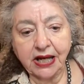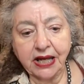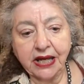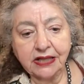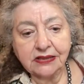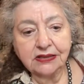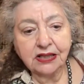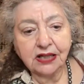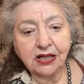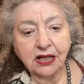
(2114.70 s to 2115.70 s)
and
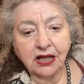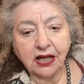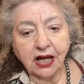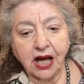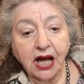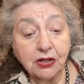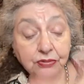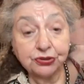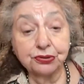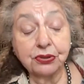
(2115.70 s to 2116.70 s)

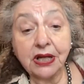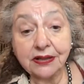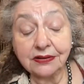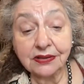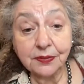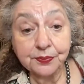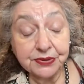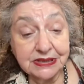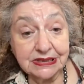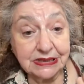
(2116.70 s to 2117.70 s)
outran the
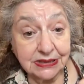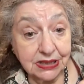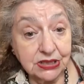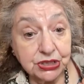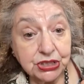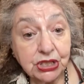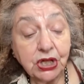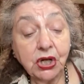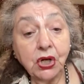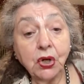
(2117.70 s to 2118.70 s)
prestige
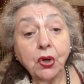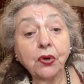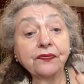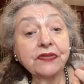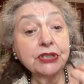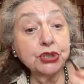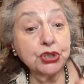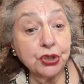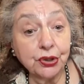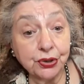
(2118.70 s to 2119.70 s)
of the
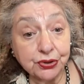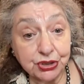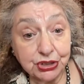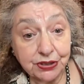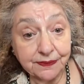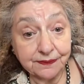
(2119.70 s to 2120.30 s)
church.